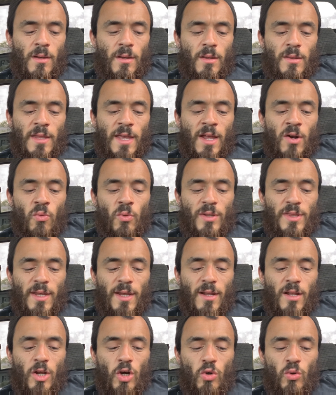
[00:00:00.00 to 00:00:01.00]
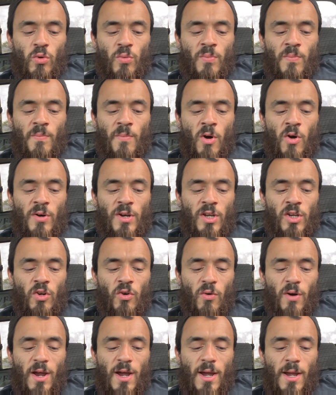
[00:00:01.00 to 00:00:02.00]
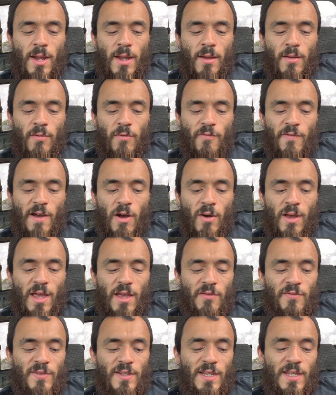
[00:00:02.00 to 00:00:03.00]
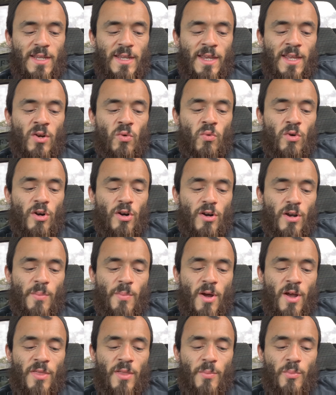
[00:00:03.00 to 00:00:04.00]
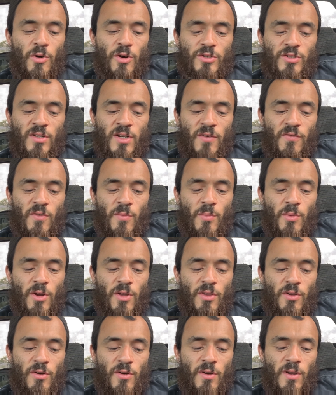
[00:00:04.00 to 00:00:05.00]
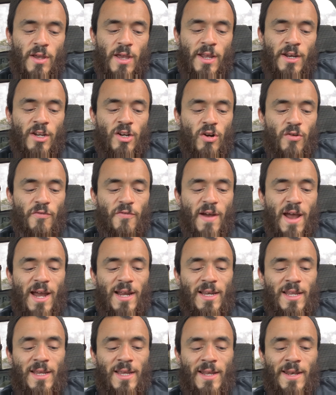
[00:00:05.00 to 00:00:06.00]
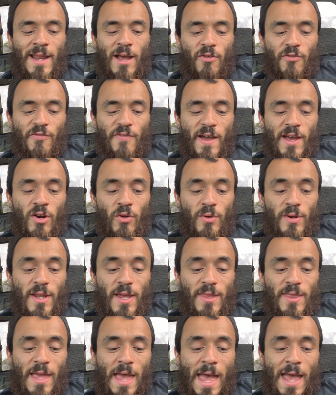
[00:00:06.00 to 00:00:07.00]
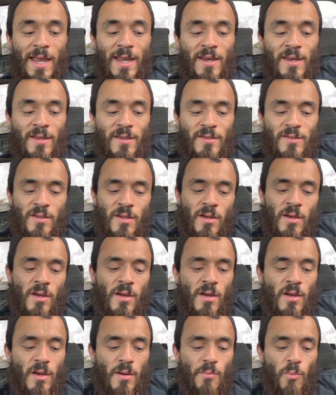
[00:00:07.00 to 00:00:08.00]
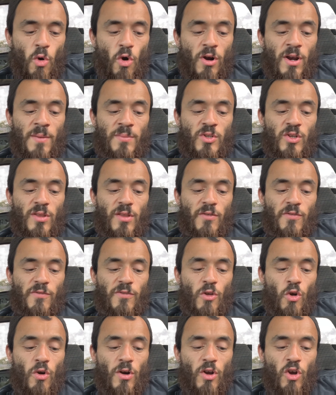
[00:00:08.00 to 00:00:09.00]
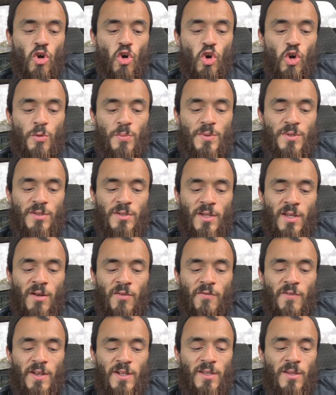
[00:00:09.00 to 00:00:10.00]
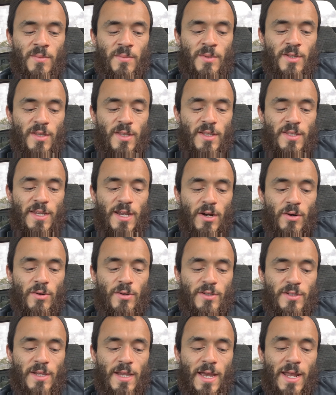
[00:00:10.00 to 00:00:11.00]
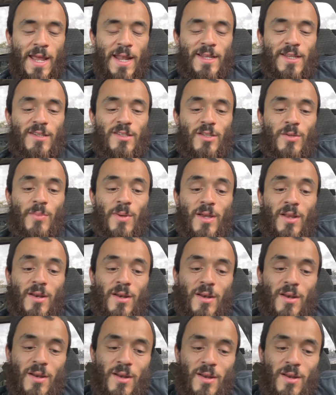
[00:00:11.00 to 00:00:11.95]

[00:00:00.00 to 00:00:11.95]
Then with a low moaning cry fell heavily inward upon the person of her brother, and in her violent and now final death agonies bore him to the floor a corpse and a victim to the terrors he had anticipated.